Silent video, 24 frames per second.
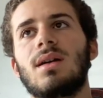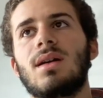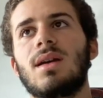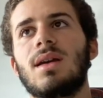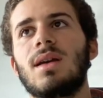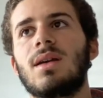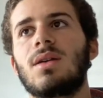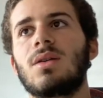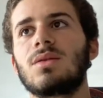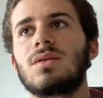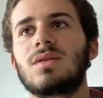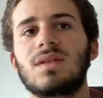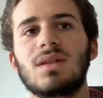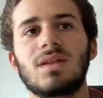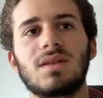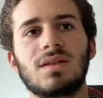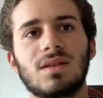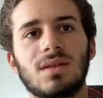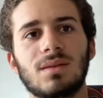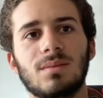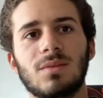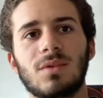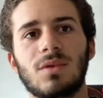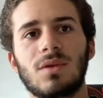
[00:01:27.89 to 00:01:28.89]

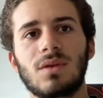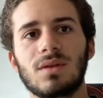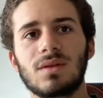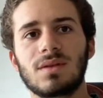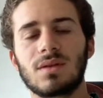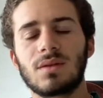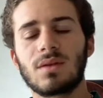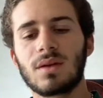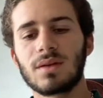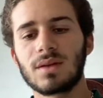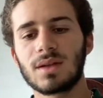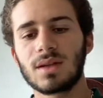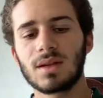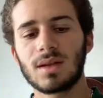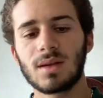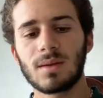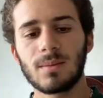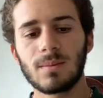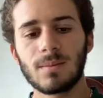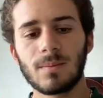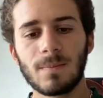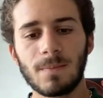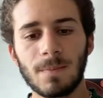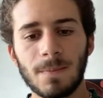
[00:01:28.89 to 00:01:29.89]
ecosystem surrounding
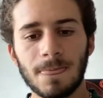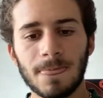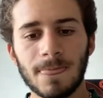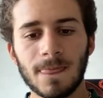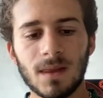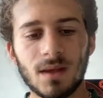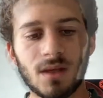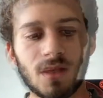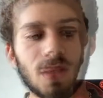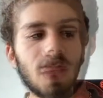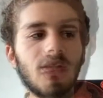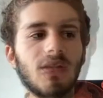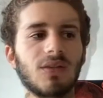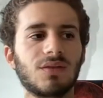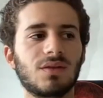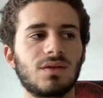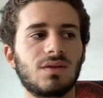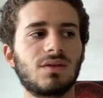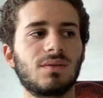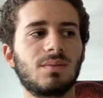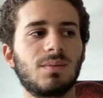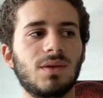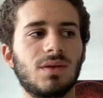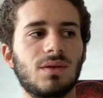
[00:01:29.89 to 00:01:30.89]
them, the
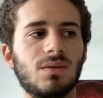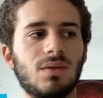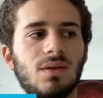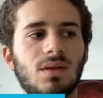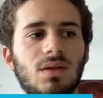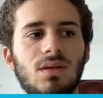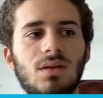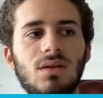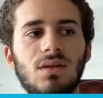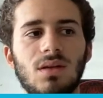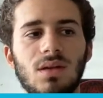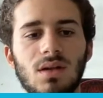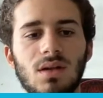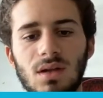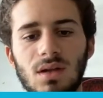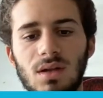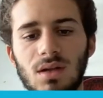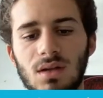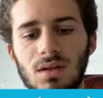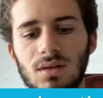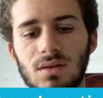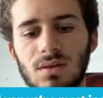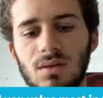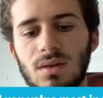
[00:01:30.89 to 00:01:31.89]
connections between,
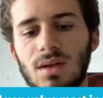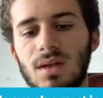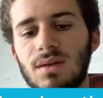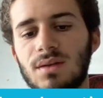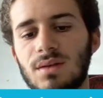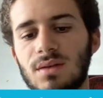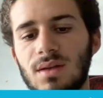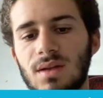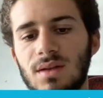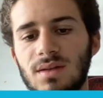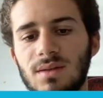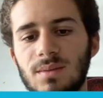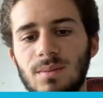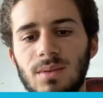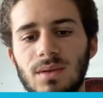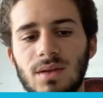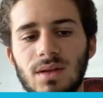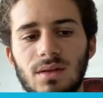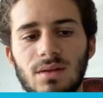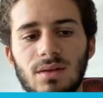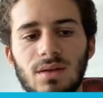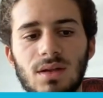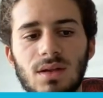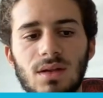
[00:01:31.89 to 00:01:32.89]
so
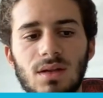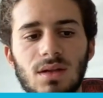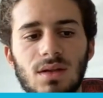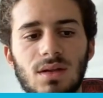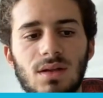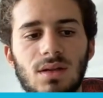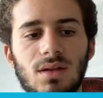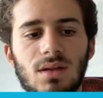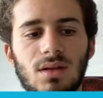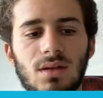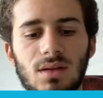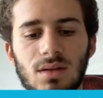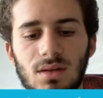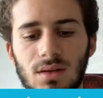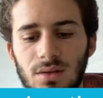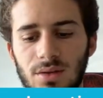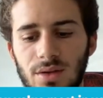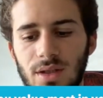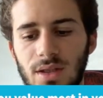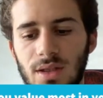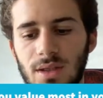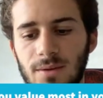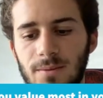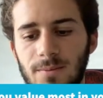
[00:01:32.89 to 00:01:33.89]
interdisciplinary
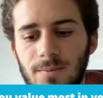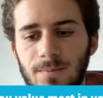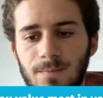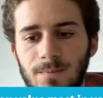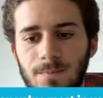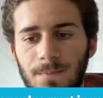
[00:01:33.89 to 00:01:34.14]
learning.